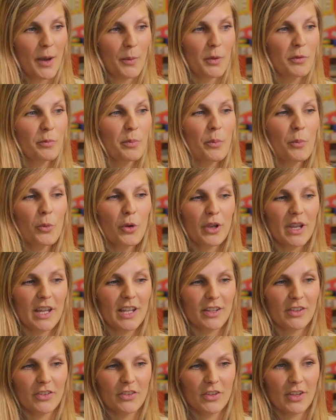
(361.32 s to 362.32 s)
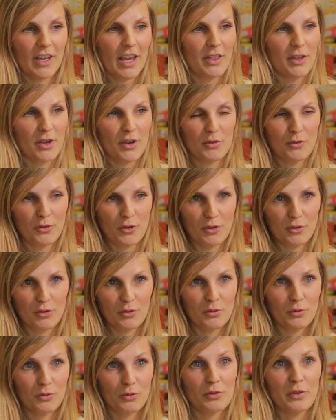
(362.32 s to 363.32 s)
We've been working together for
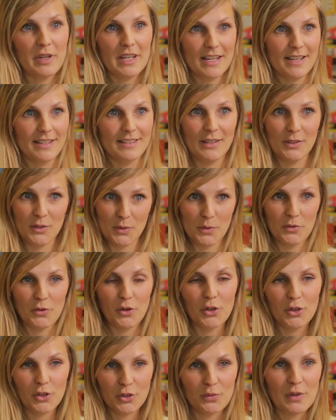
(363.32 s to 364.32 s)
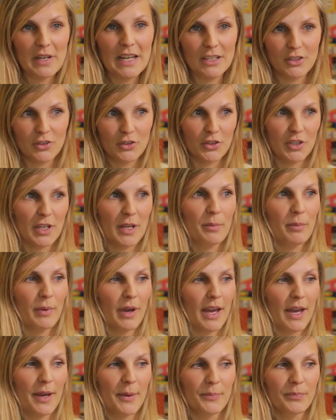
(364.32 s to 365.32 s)
3 years now, so we've got a good relationship,
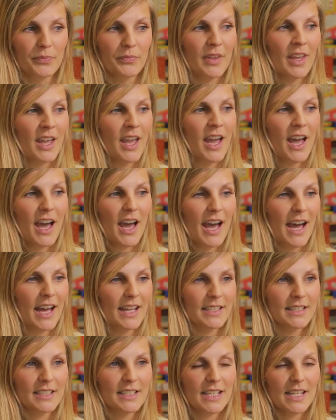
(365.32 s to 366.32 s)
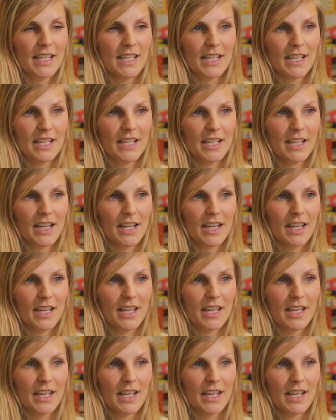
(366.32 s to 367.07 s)
and he